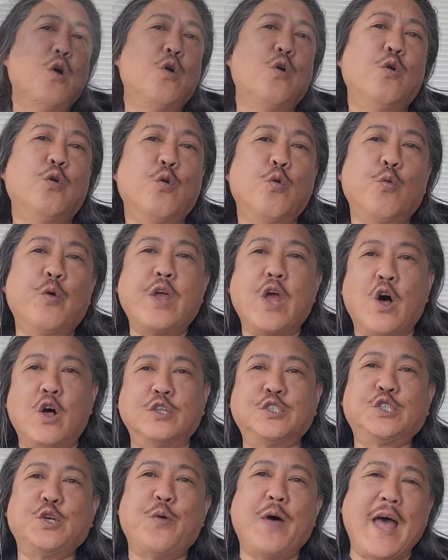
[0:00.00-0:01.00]
We also
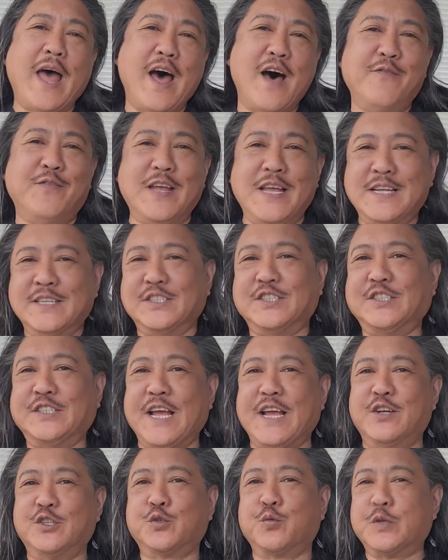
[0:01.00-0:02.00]
have in
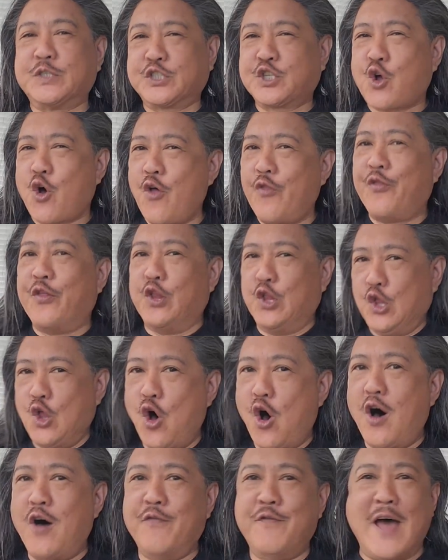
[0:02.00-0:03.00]
sales what's called the law
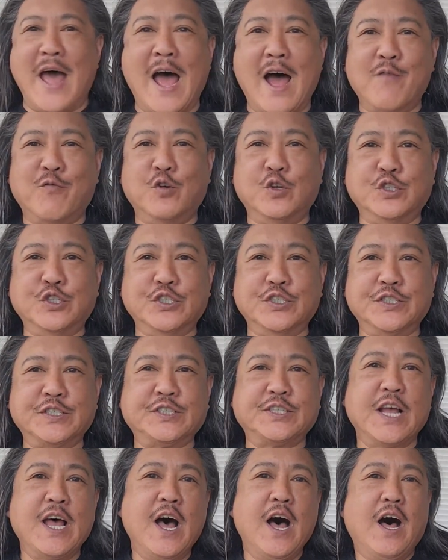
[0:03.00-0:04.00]
of averages,
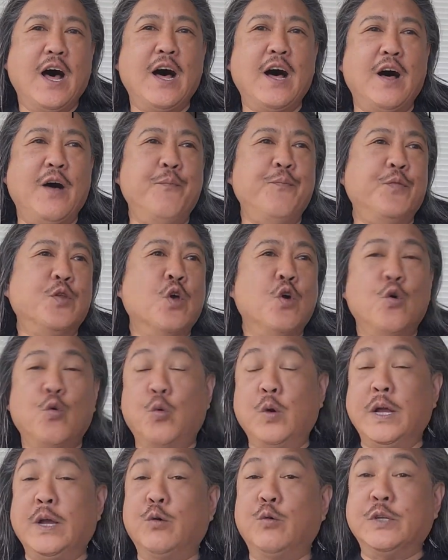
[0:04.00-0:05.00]

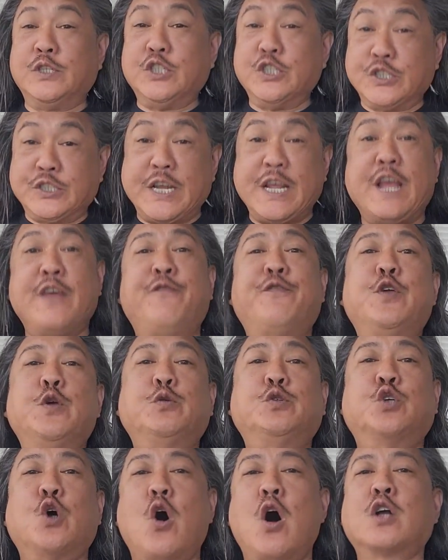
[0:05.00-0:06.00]
which is if you
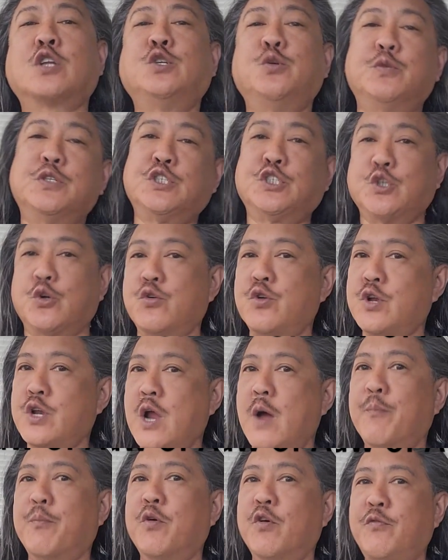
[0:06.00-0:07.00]
talk to a certain
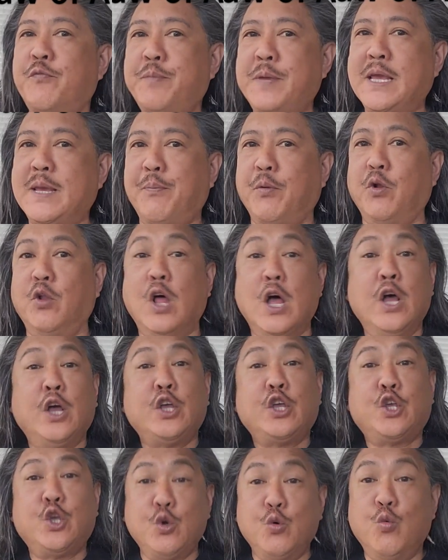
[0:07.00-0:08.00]
number of people,
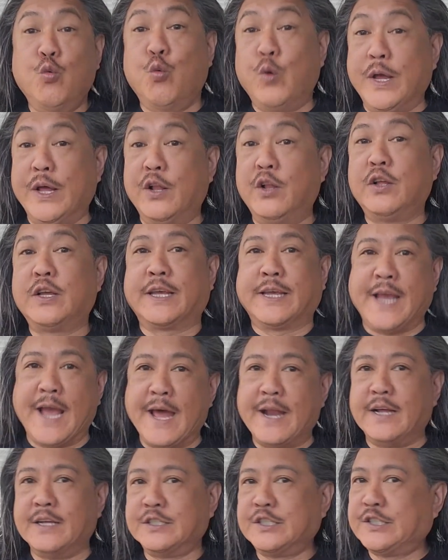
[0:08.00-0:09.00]
you will get a
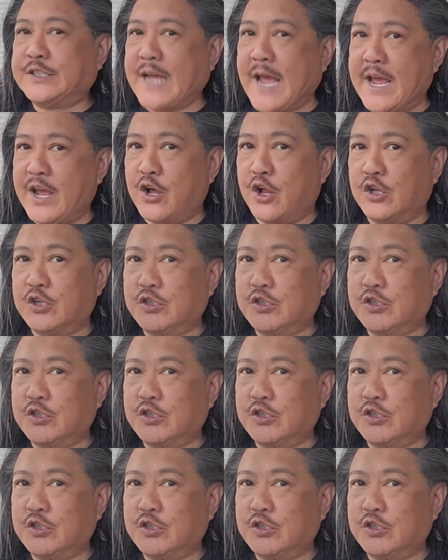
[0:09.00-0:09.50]
sale.